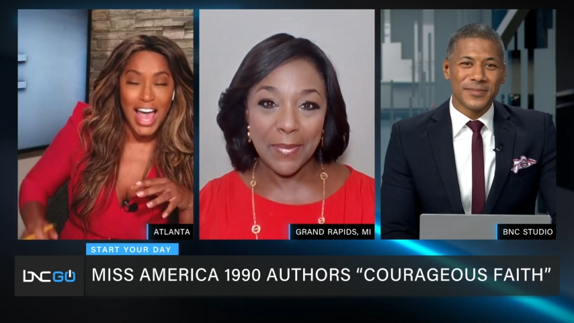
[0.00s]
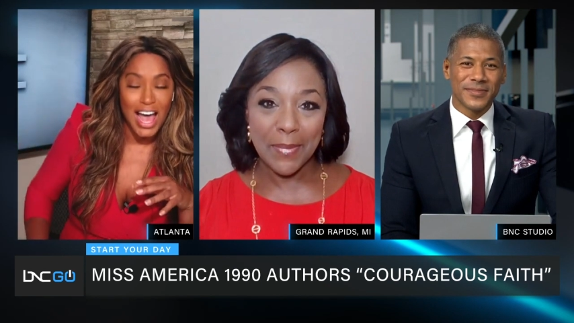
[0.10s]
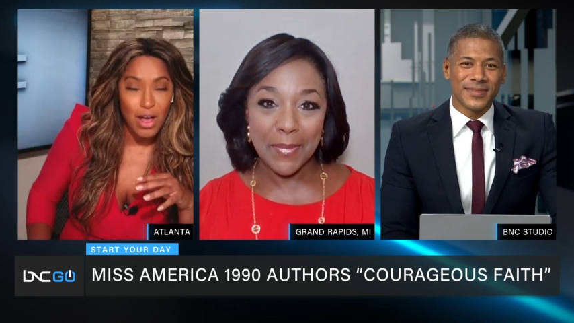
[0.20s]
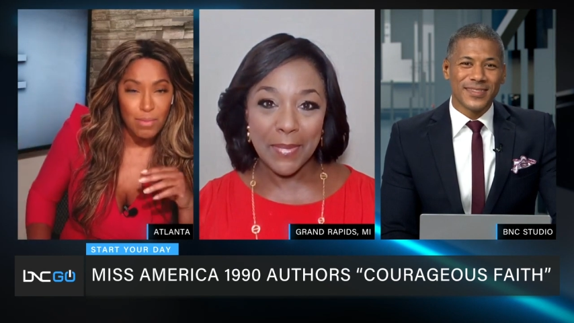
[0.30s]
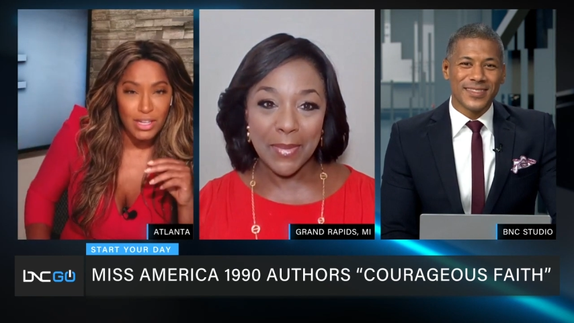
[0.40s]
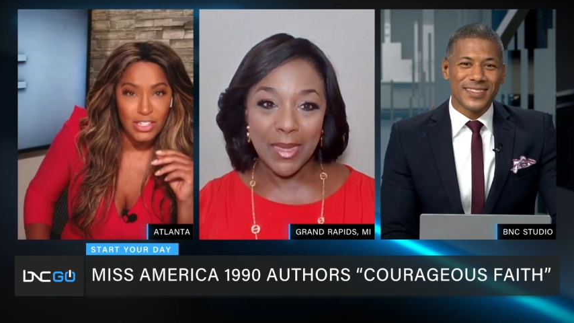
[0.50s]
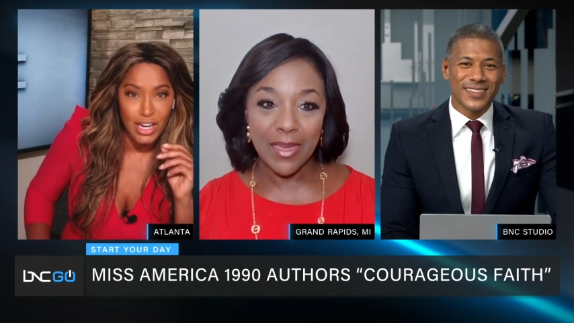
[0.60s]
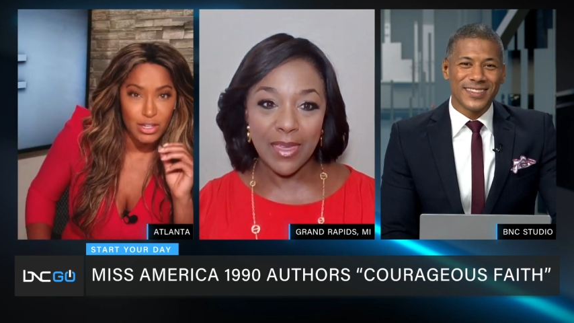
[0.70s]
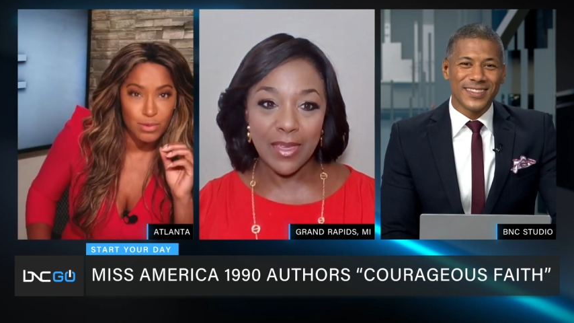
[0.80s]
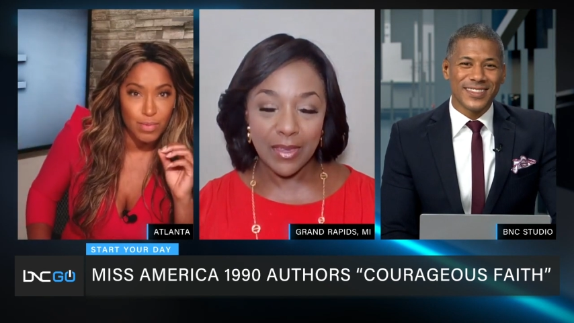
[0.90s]
Speaker 1: how much
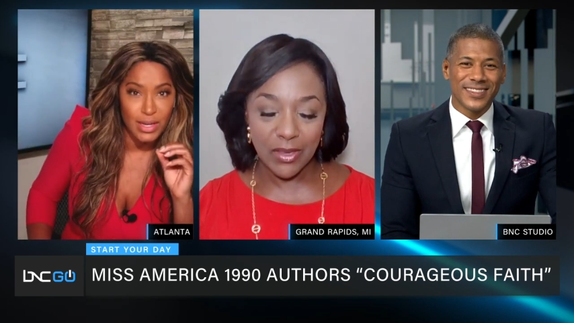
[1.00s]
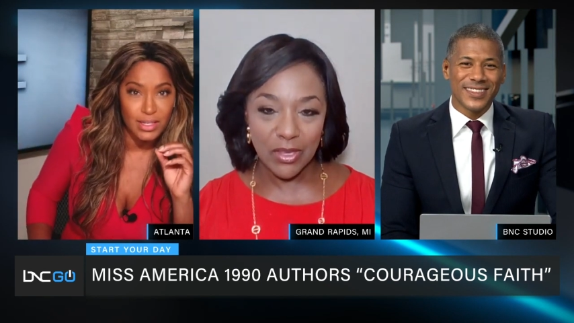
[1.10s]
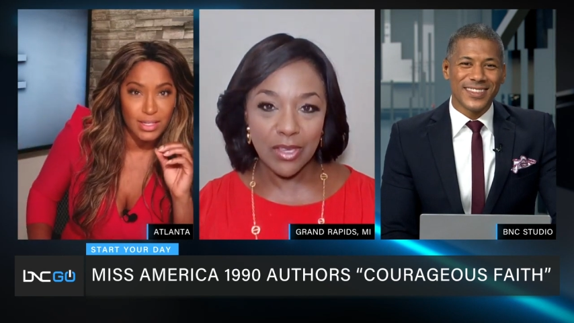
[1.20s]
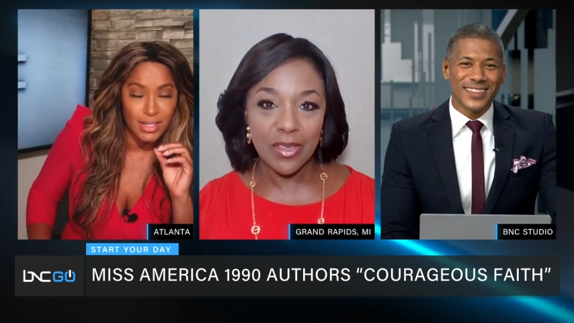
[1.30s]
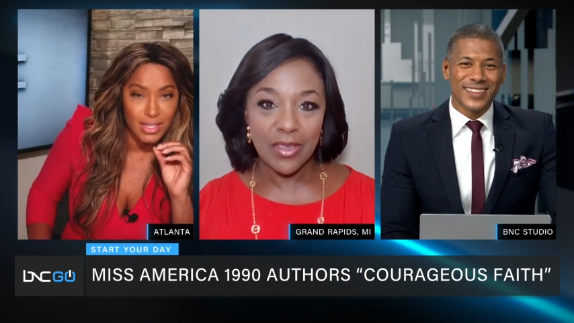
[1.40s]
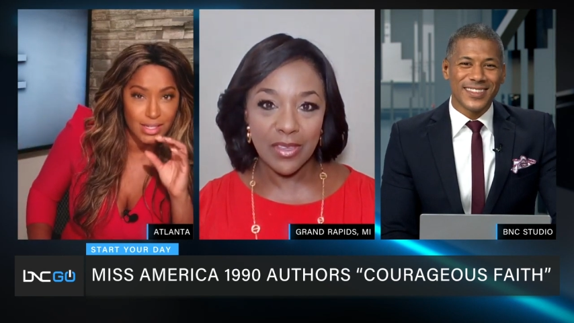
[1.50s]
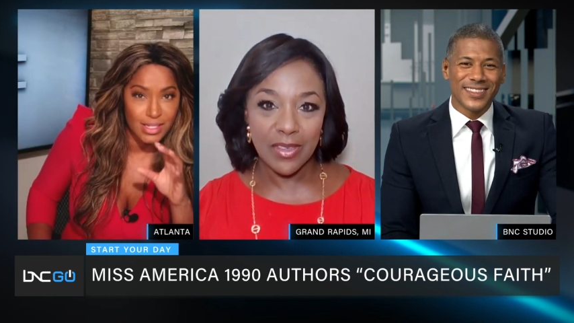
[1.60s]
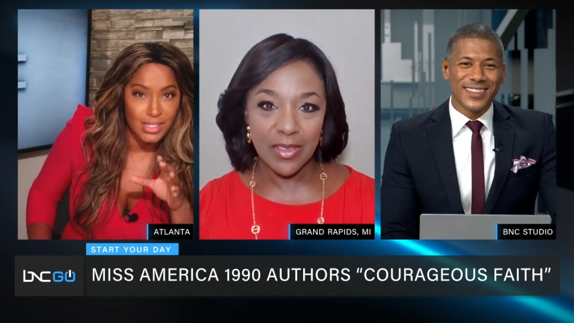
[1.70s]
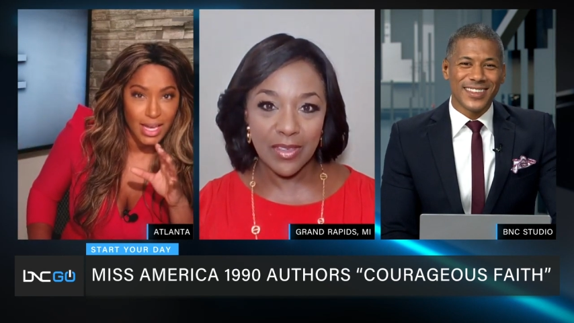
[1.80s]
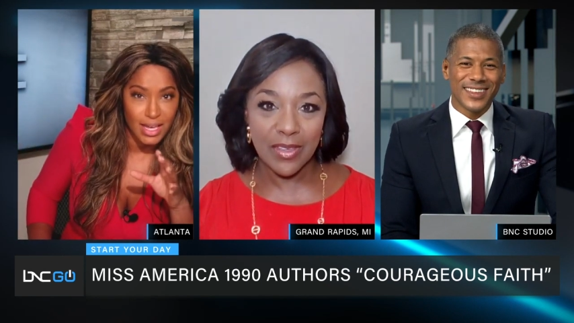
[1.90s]
hairspray did
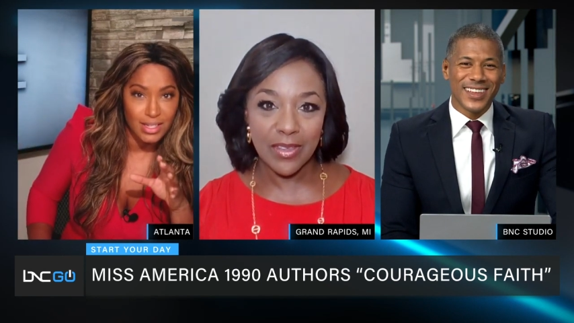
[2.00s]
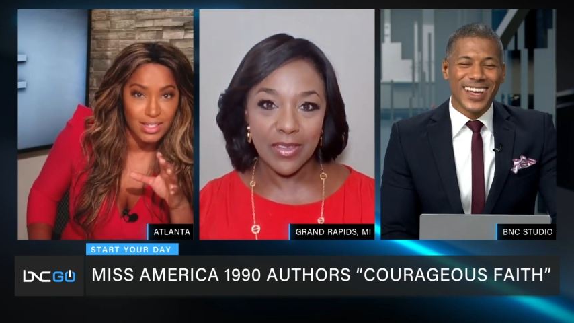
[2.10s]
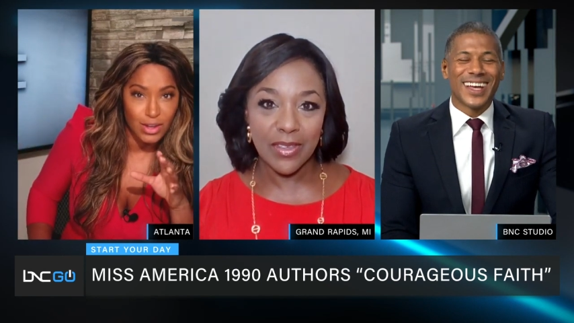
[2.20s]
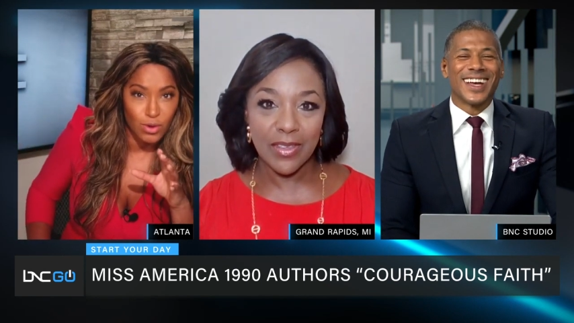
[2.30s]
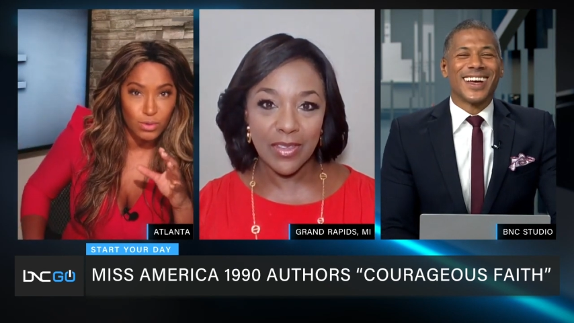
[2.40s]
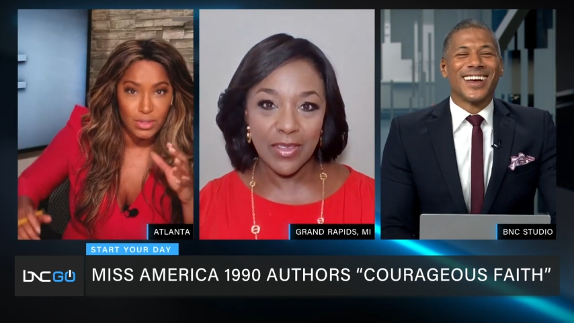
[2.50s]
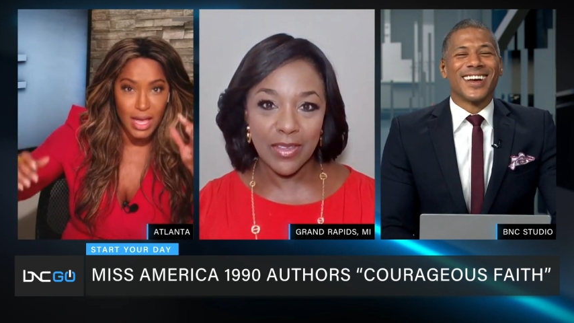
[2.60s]
it take to hold